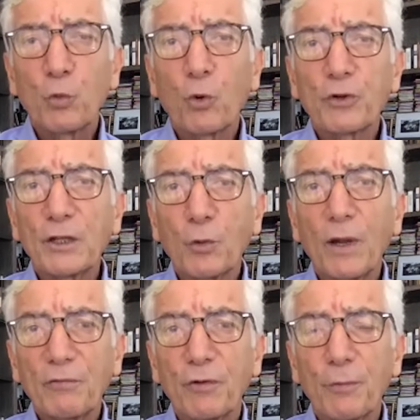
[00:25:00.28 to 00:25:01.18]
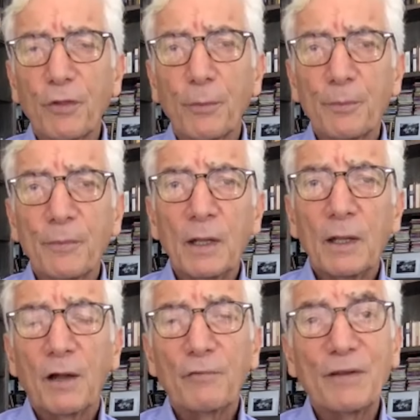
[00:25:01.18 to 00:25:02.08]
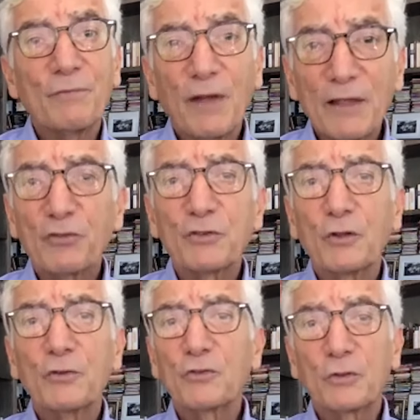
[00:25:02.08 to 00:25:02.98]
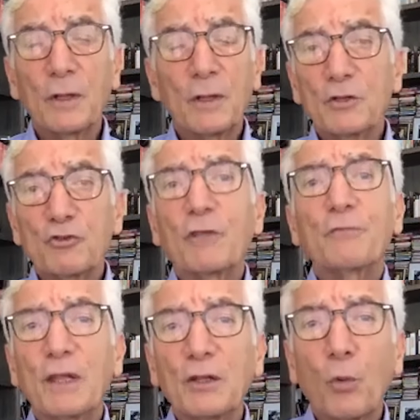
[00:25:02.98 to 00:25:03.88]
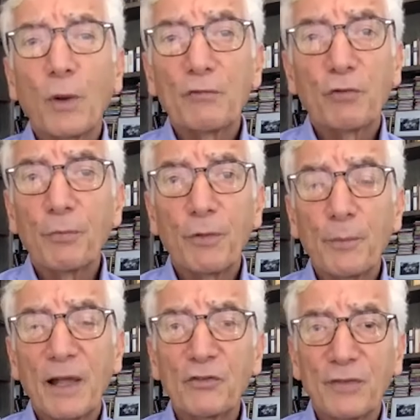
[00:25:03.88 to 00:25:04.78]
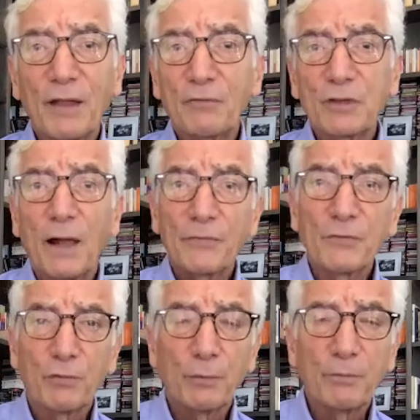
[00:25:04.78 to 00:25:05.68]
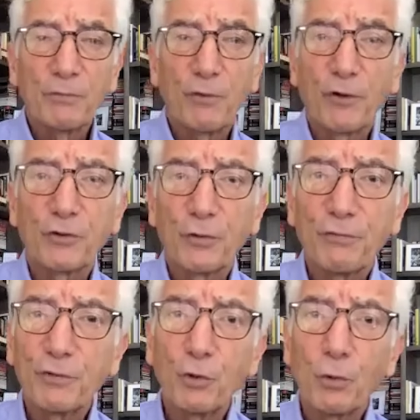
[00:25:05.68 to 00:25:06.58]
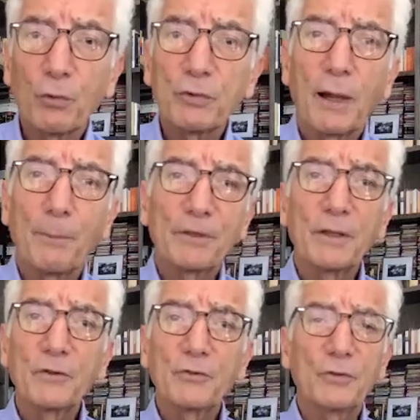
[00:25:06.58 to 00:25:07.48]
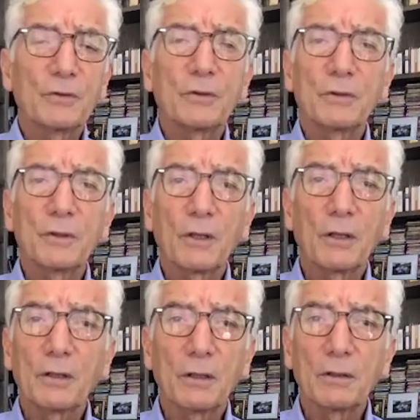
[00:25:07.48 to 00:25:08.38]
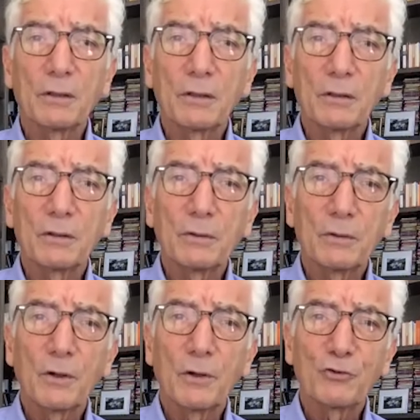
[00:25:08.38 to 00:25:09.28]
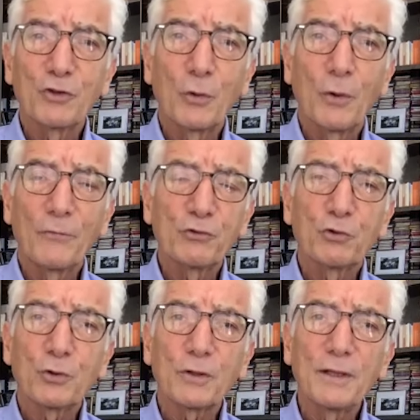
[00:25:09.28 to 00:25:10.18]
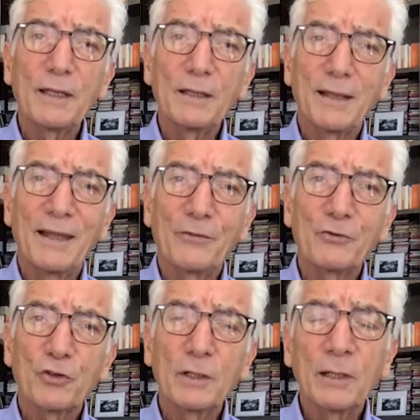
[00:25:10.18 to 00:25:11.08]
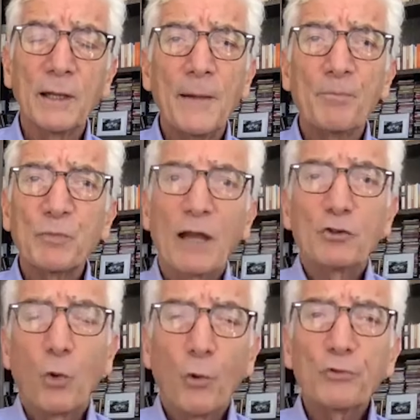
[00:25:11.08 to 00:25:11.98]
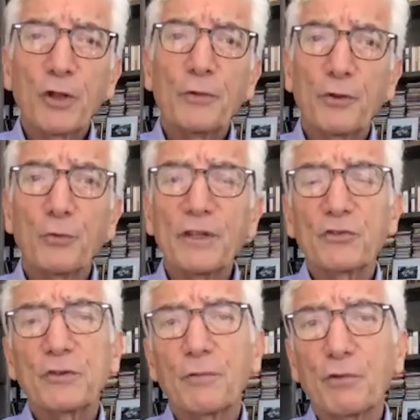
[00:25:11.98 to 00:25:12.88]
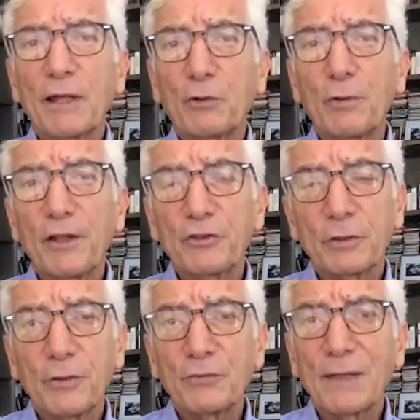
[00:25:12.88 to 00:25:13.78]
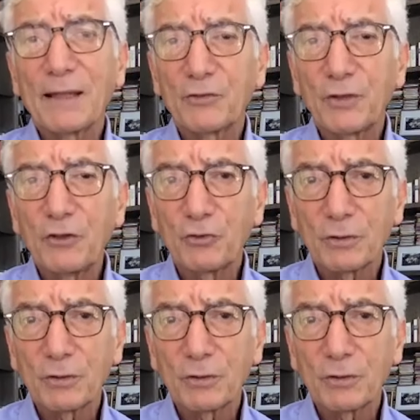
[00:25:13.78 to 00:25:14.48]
walking away from them, of investors shifting away from them, as they've done from fossil fuel companies and and so on, to clean energy, and also the risk of regulation and taxation